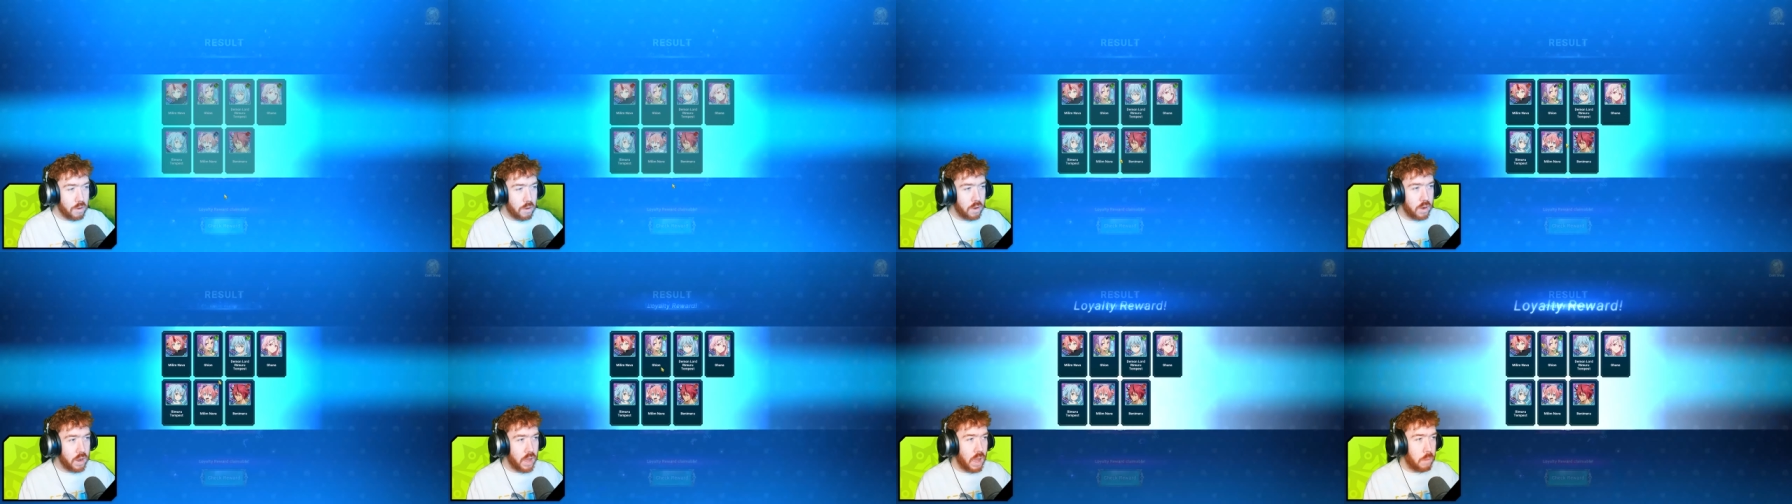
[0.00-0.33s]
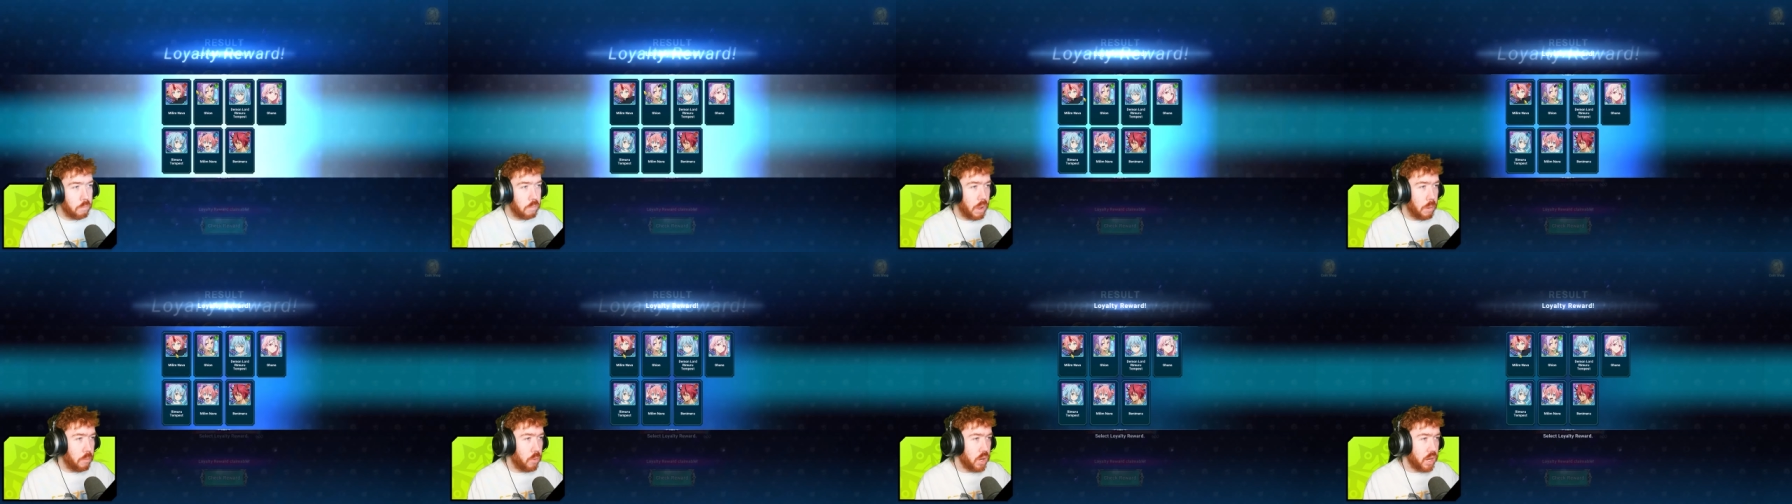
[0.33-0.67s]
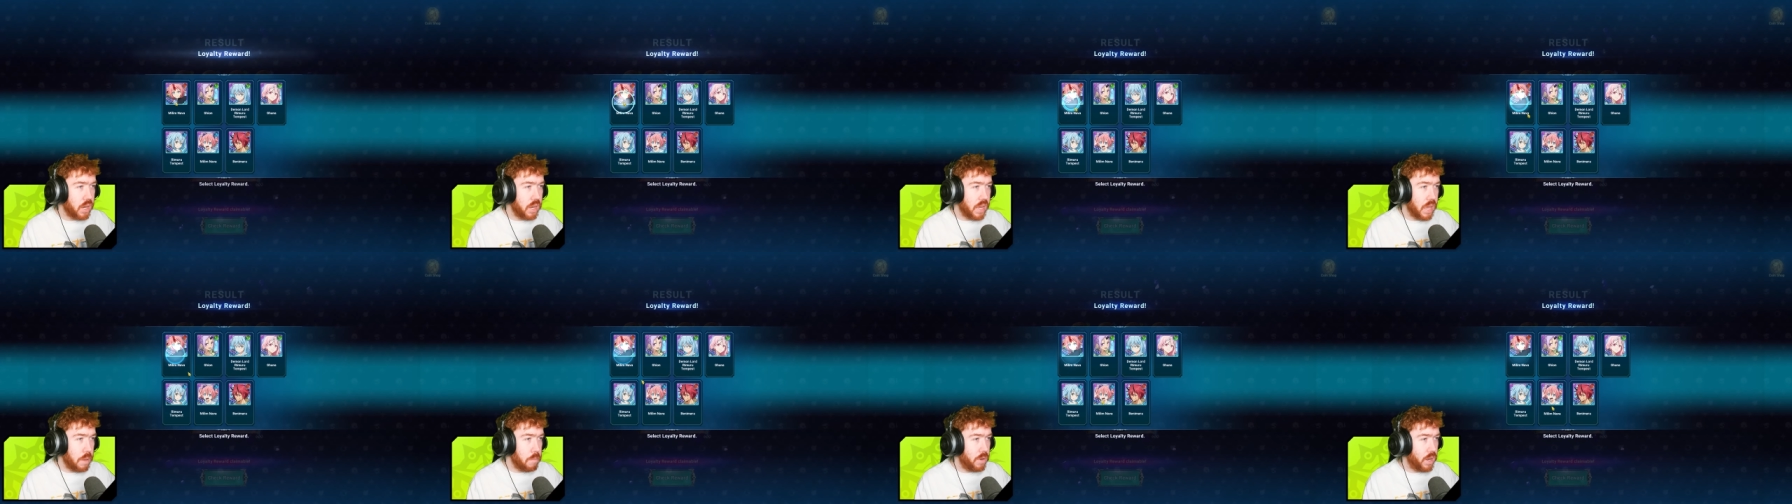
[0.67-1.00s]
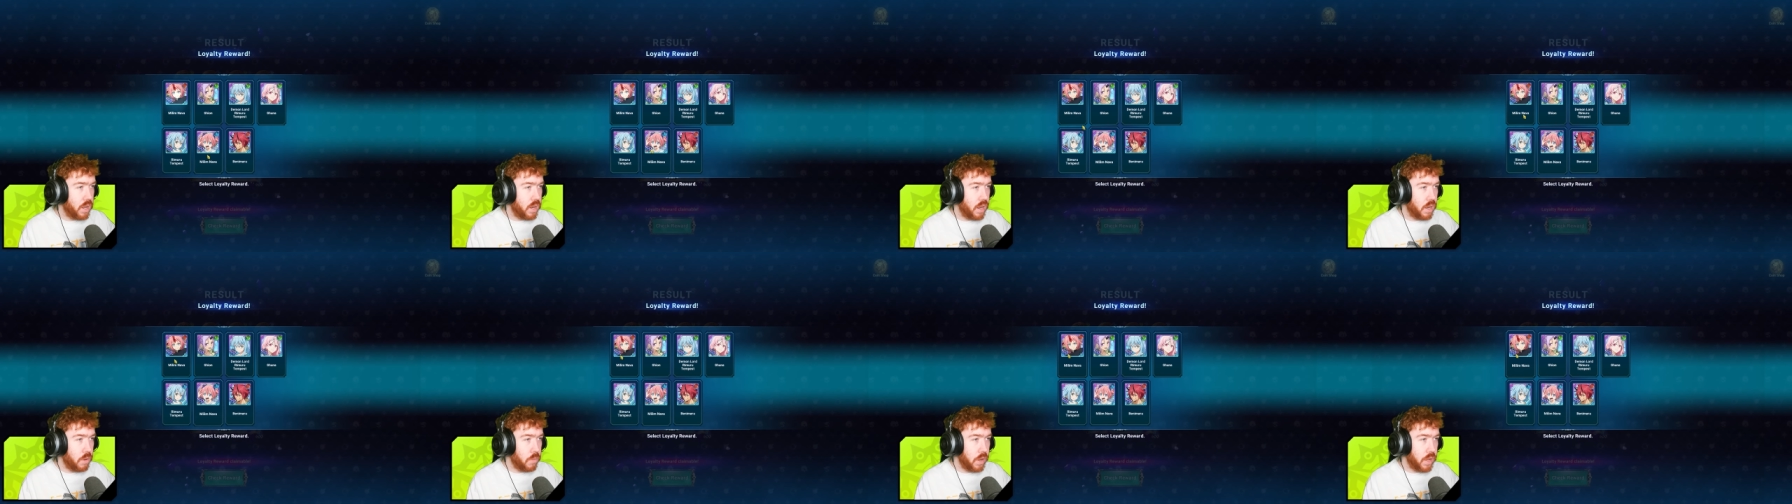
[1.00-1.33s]
I can't. and we're going to get
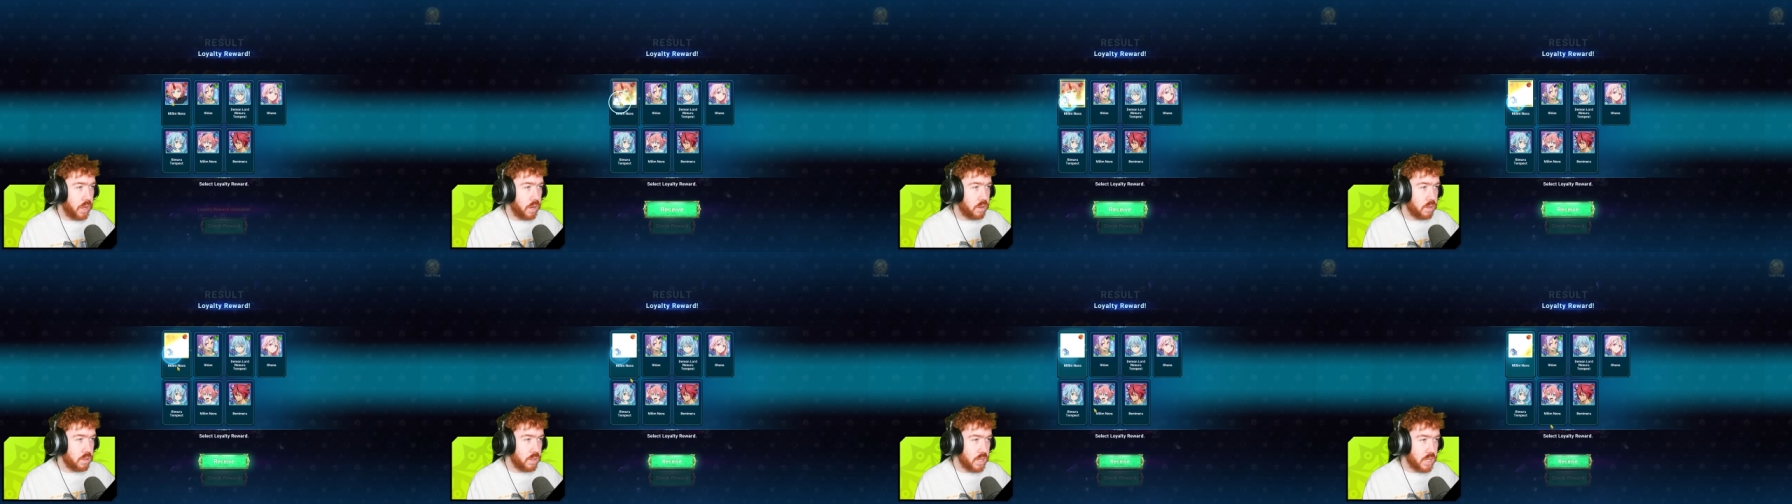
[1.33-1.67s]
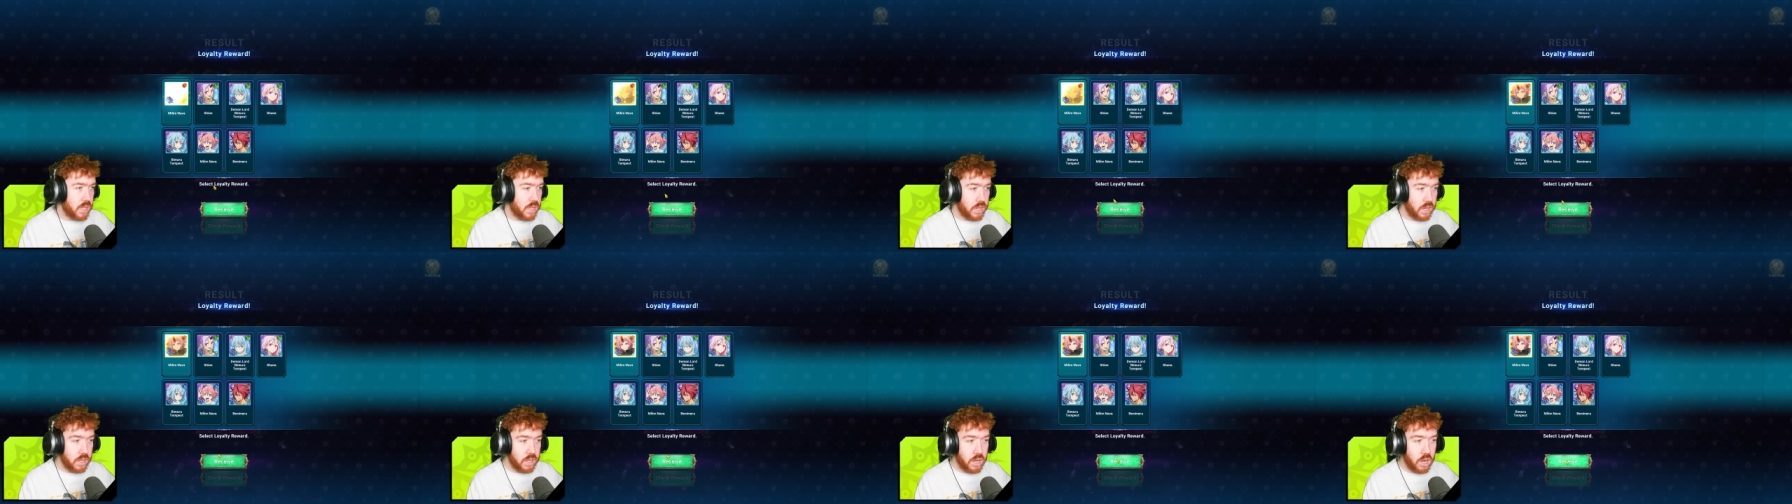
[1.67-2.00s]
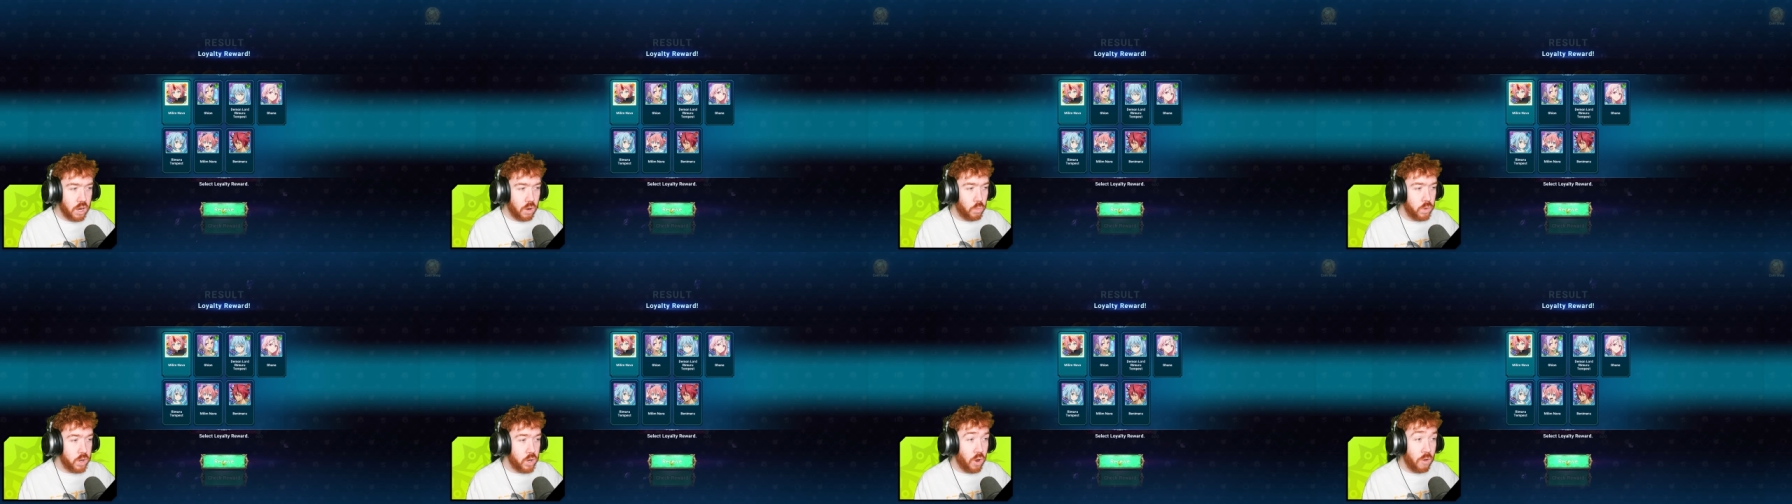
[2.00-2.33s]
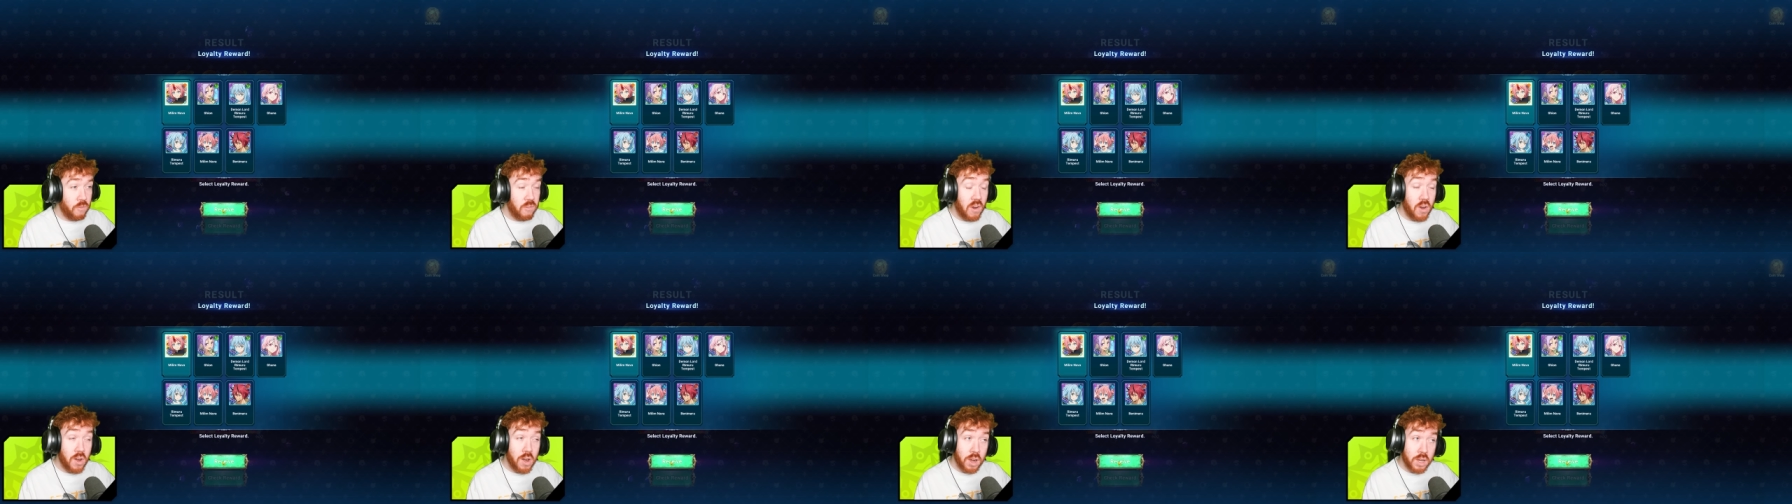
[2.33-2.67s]
Milim anyway, because, you know, we
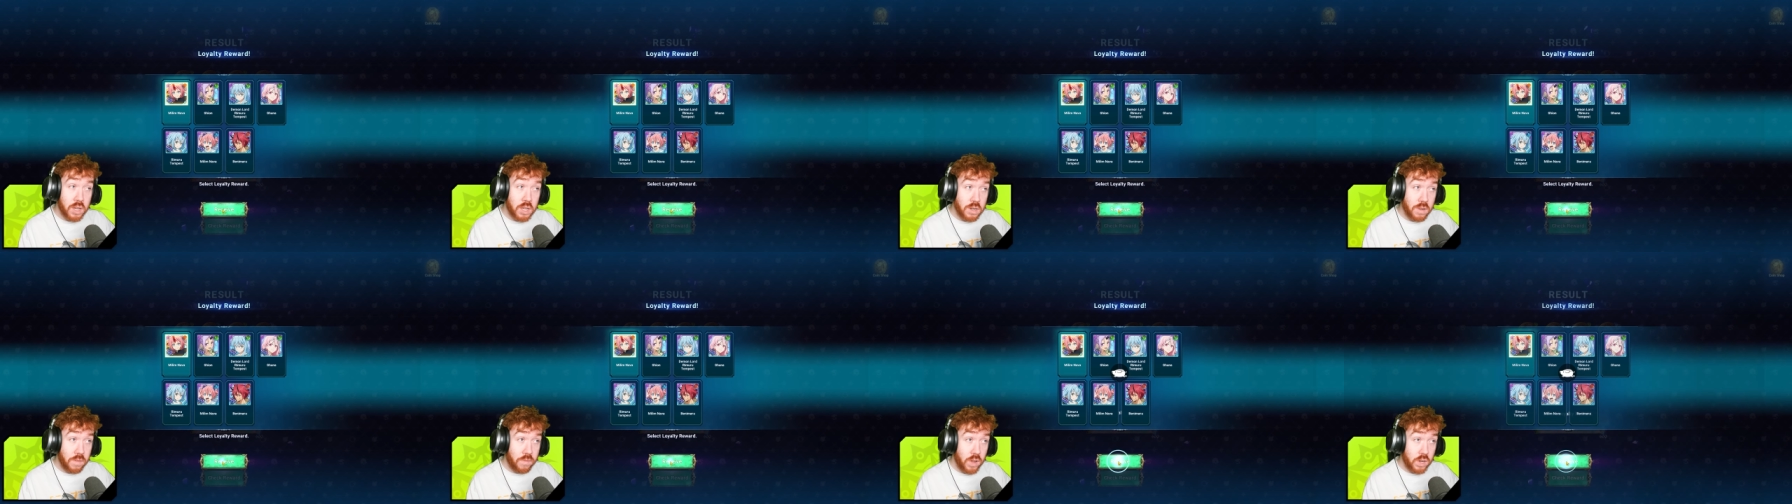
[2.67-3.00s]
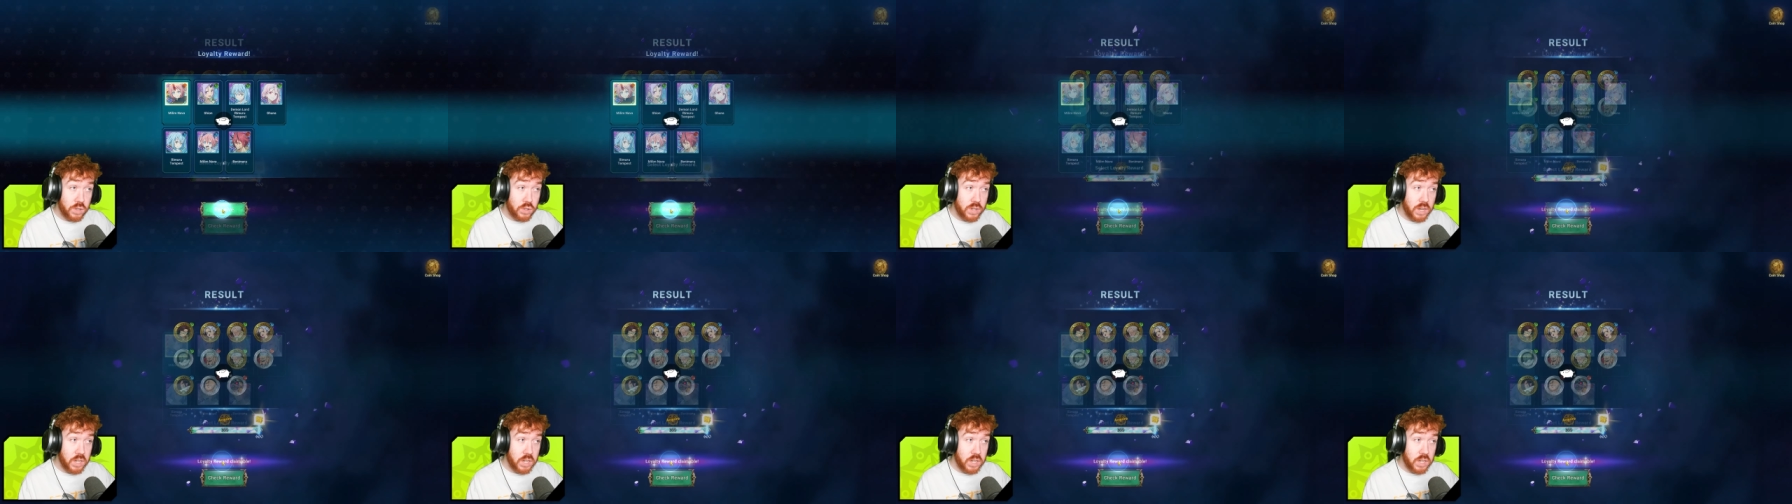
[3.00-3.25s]
got very lucky in the first